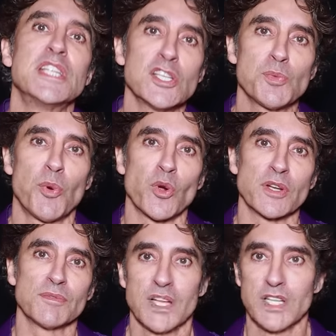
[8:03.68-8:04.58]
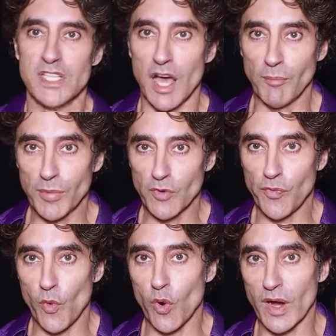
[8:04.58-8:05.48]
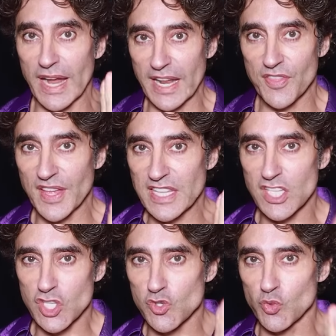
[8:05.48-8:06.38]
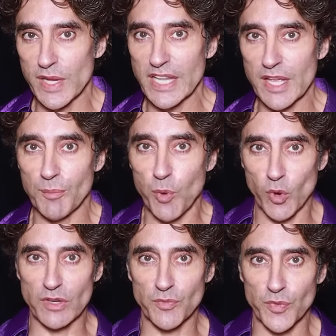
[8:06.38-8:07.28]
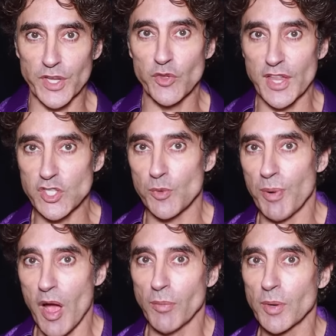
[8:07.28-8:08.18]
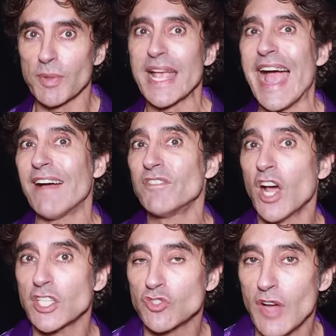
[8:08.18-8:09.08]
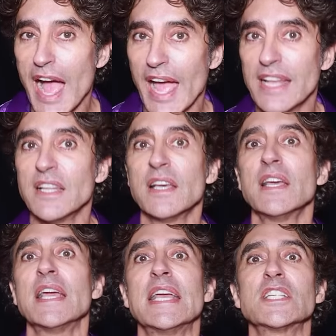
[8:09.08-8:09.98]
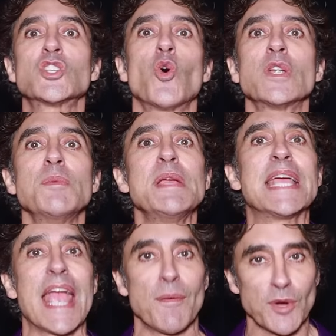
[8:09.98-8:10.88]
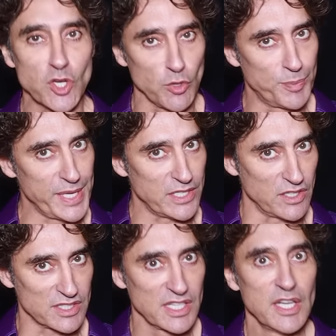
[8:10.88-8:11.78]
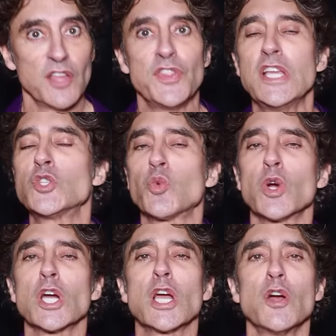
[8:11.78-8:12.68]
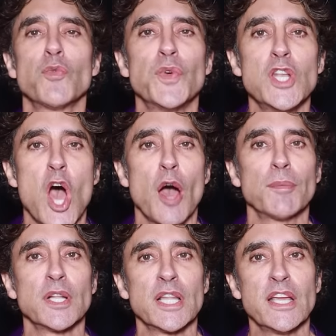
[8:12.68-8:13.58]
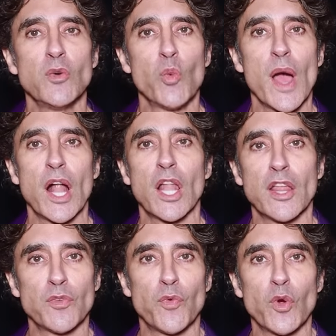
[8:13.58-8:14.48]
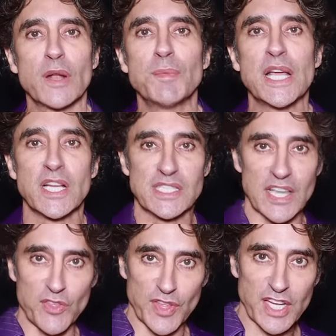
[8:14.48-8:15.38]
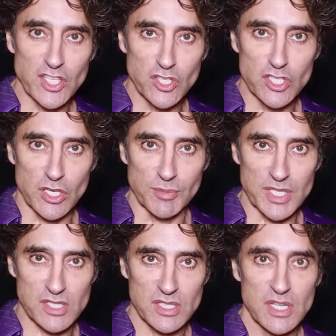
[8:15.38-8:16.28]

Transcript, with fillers: Dysport. Number four, and I think this is really important for you that you probably have not tried, is going to be chemical peels. These work phenomenally well on the forehead because they thicken your dermis,